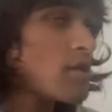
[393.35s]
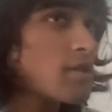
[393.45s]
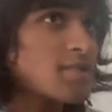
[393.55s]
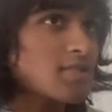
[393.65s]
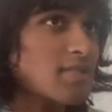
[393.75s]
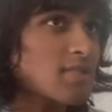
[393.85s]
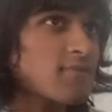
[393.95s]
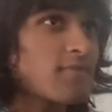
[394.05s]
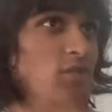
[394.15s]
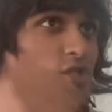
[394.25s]
the successive
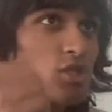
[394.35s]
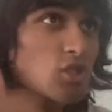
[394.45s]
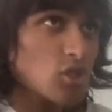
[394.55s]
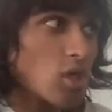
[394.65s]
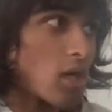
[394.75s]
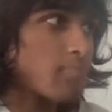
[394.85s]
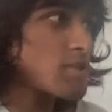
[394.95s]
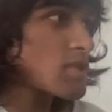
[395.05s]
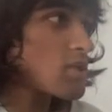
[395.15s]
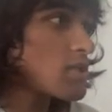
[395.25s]
division
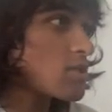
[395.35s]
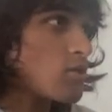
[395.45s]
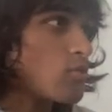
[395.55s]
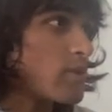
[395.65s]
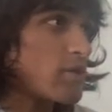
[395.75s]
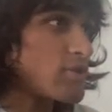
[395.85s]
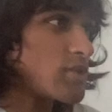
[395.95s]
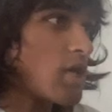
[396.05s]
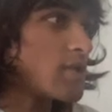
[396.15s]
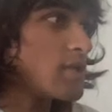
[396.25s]
stops. So we are
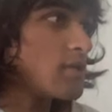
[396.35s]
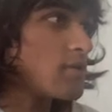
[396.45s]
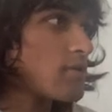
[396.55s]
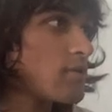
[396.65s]
done here.